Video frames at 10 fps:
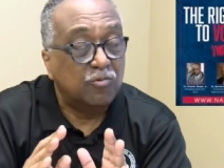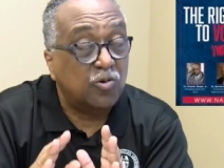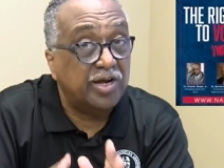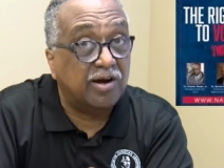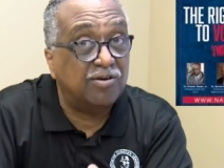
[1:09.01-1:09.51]

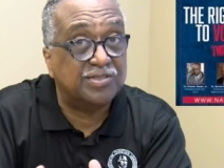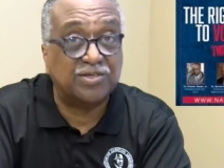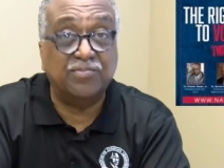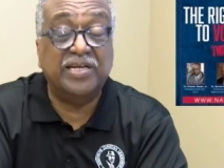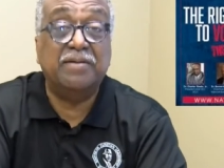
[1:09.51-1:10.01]
We've
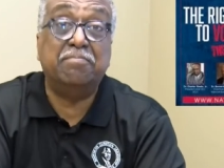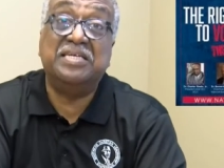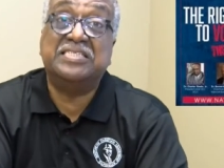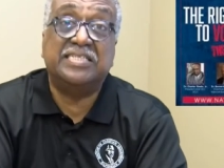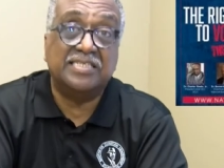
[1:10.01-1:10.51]
also been in
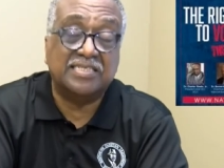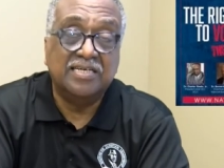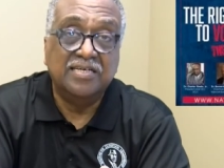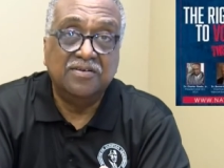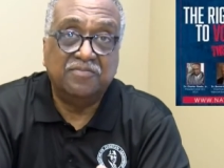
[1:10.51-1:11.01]
business
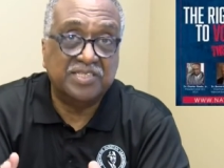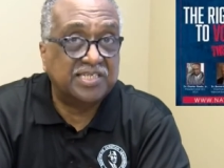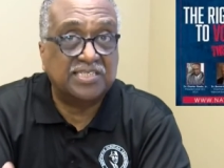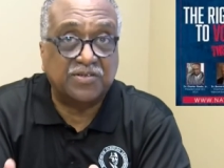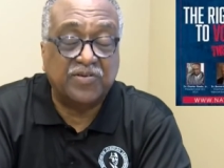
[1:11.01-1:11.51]
for
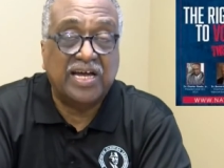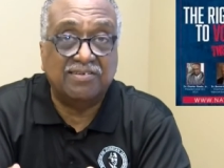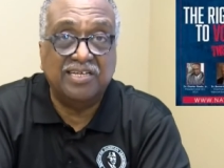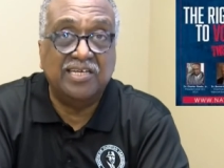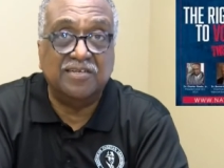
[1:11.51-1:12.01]

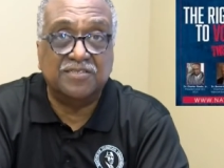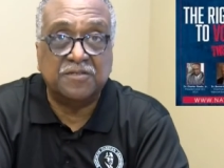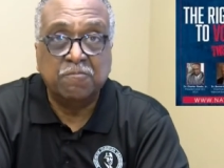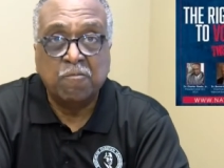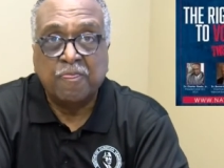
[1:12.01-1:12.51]
sixty-five years.